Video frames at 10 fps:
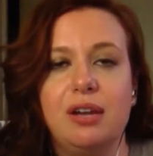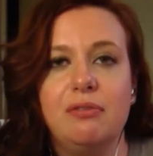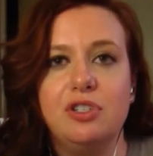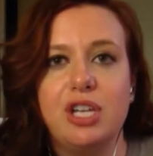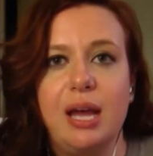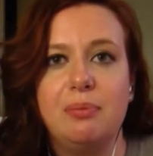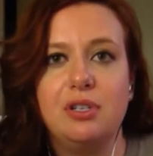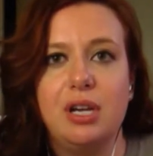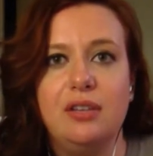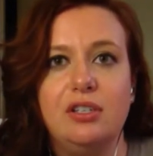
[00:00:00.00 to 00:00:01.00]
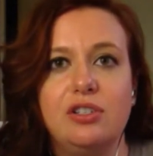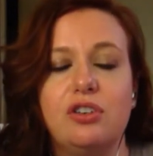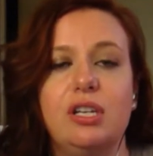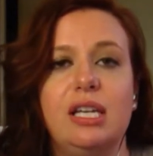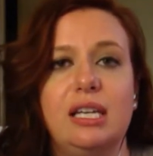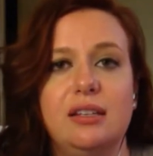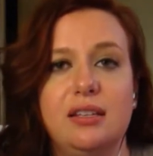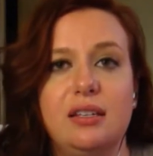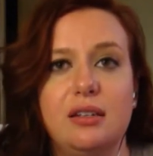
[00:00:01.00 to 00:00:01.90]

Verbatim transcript: for every chapter and then turn it in at